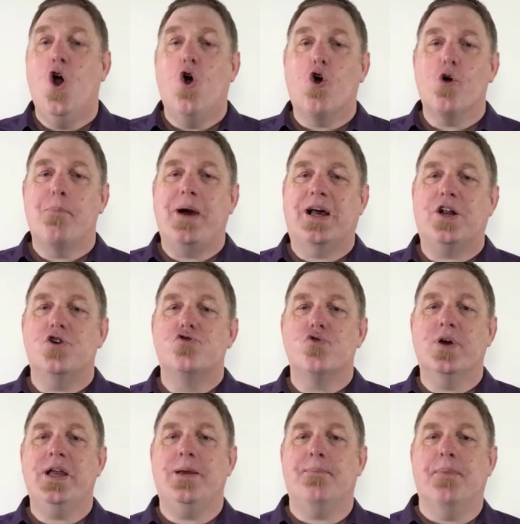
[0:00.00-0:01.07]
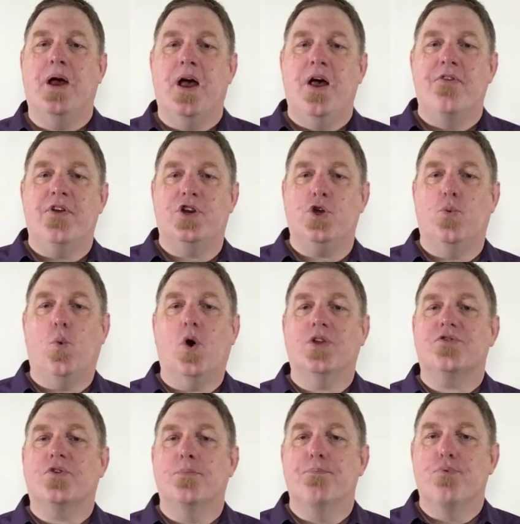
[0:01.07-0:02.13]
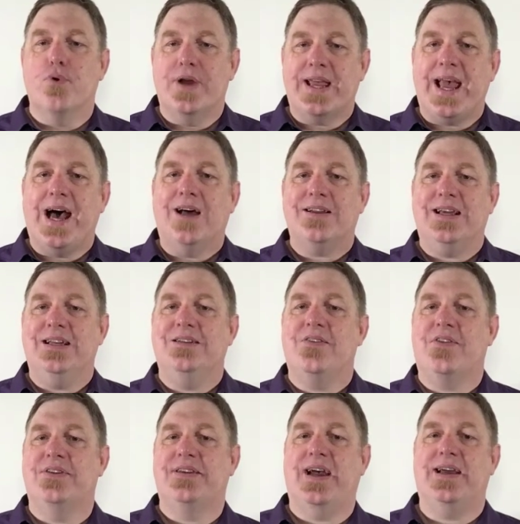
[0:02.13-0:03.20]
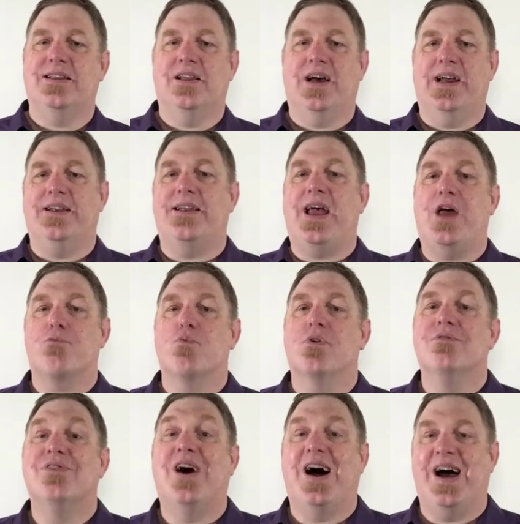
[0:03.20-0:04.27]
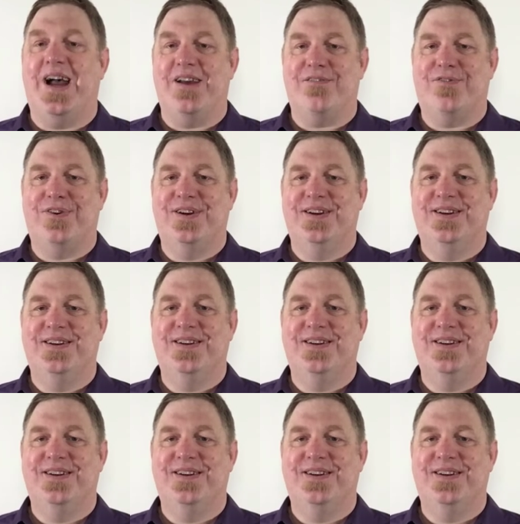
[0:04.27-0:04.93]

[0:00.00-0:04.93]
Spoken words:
or about a dream that you want to bring out into the daylight and revive.